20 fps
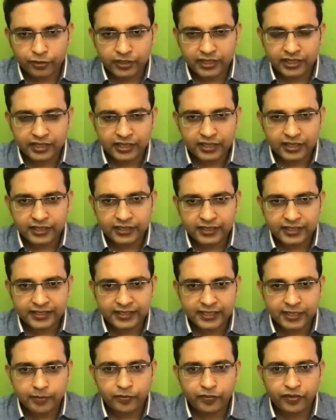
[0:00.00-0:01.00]
the entrance
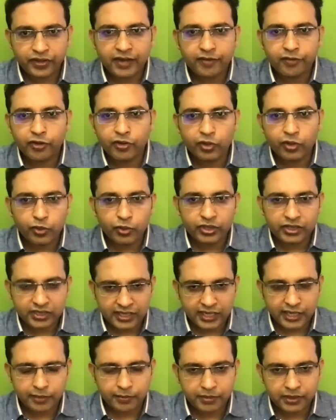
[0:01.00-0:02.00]
exam. We have to do it
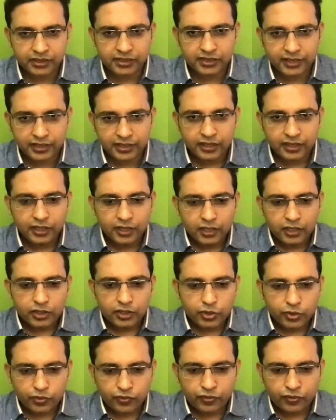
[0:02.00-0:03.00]
side by side.
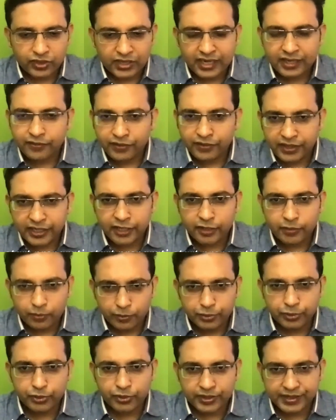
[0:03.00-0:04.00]
So for that we need
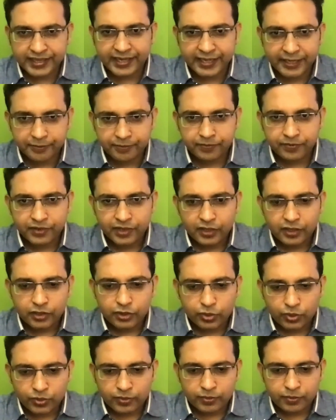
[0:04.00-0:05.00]
more time.
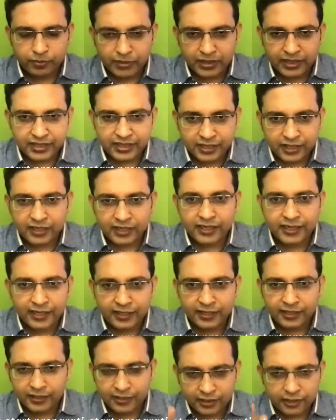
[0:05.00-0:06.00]
So bet
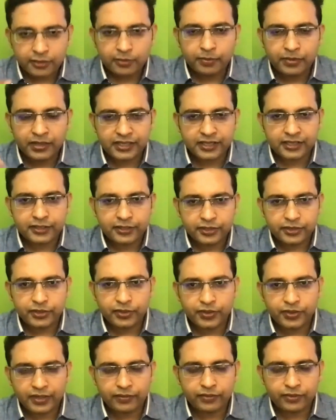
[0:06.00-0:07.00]
earlier the better.
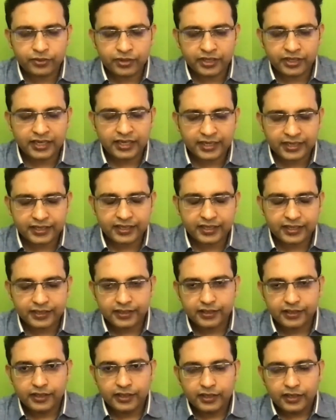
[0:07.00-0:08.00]
You have to think like that.
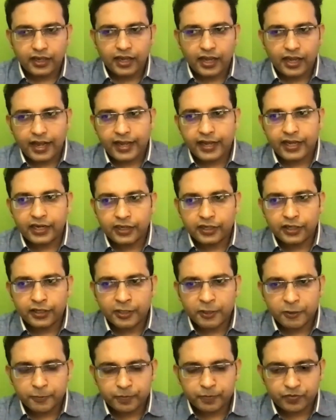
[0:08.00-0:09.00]
And
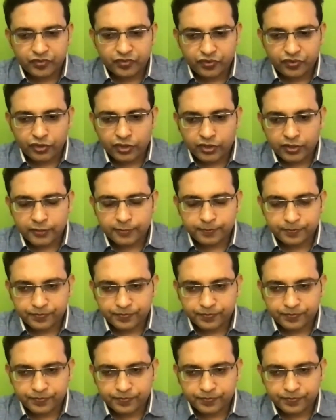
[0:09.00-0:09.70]
for